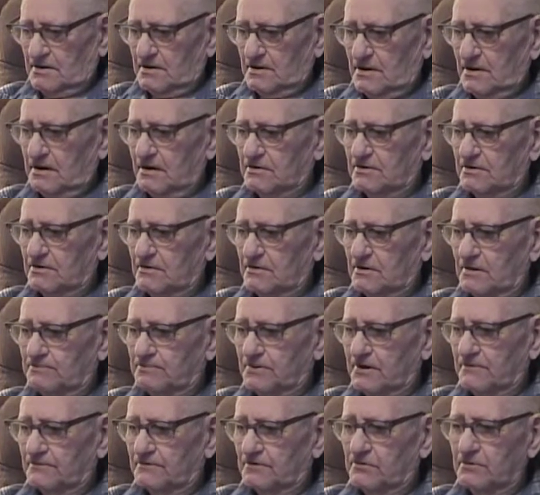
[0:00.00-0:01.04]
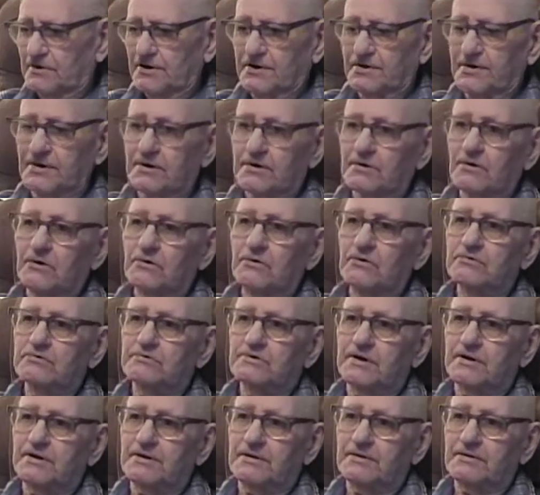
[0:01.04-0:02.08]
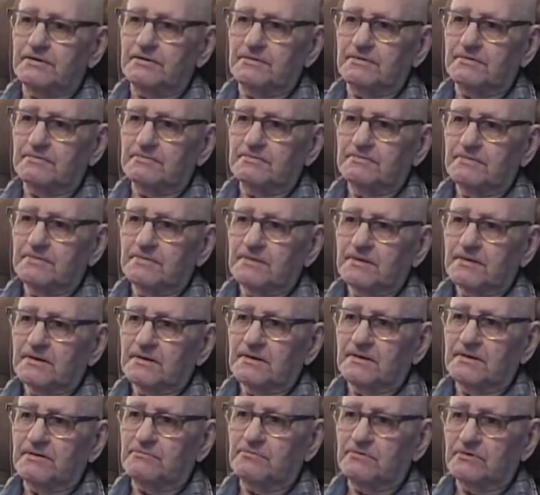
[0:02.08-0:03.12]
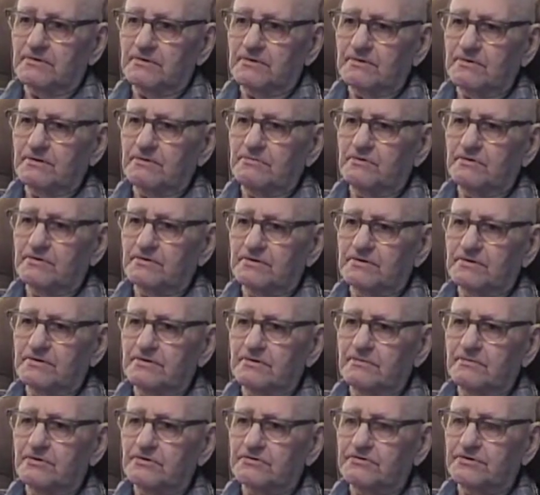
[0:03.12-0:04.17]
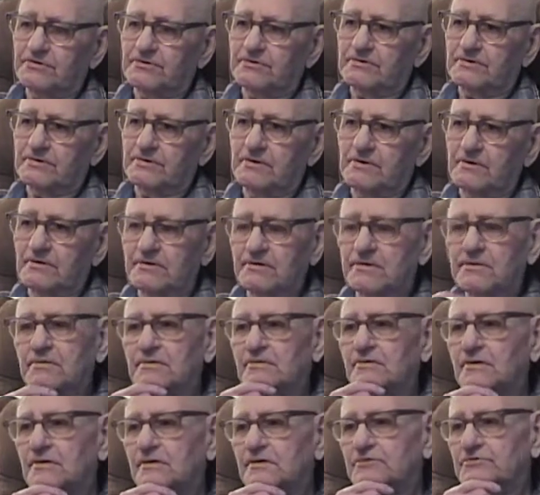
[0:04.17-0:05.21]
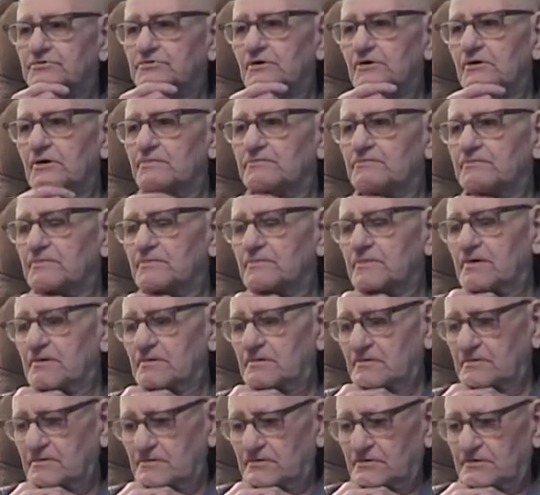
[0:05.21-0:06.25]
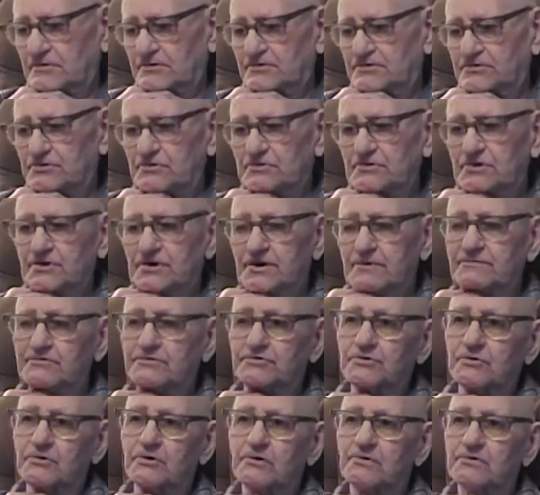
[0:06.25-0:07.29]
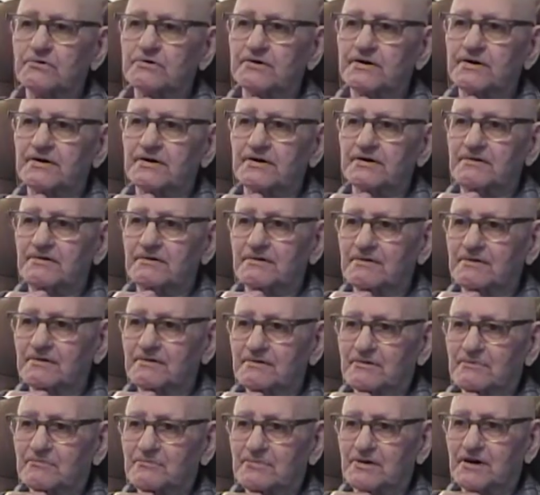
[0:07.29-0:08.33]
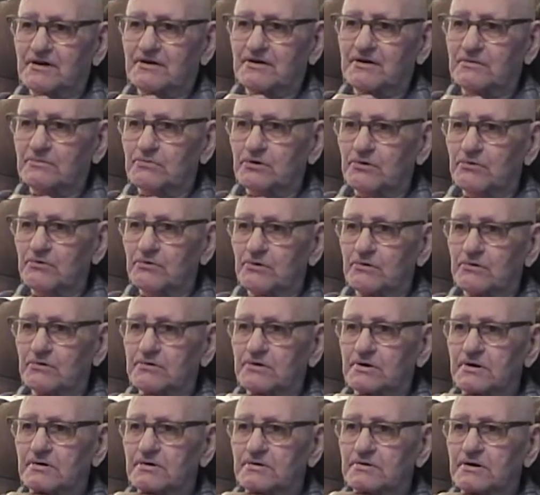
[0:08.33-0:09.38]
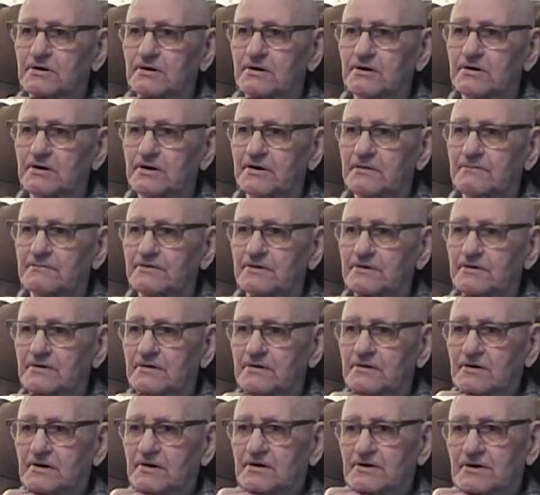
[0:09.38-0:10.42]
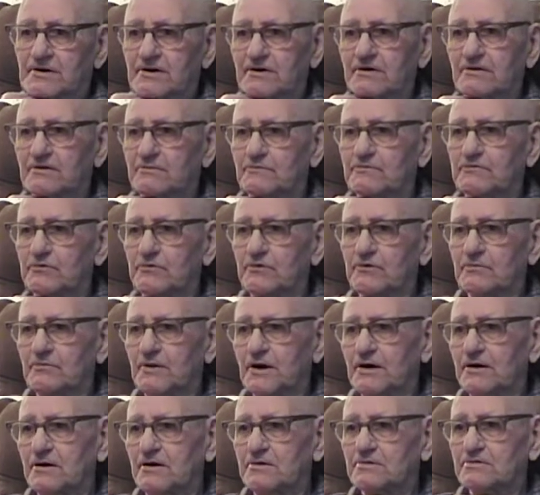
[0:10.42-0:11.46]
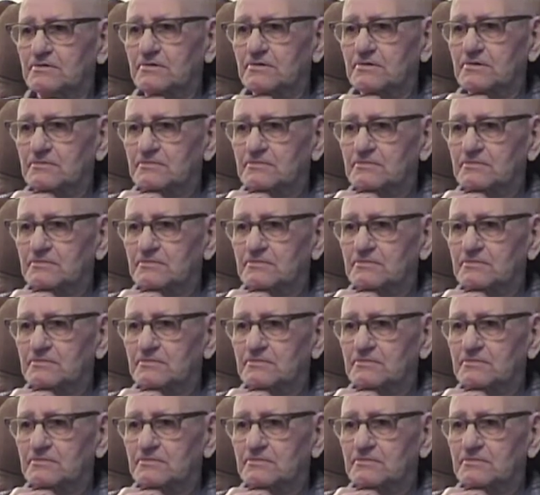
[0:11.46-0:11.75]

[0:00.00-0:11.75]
I'd go up every week and get a hog head. He worked in the butcher's shop, so they give us a hog head. Man, them old hog heads got heavy, carrying 4 miles.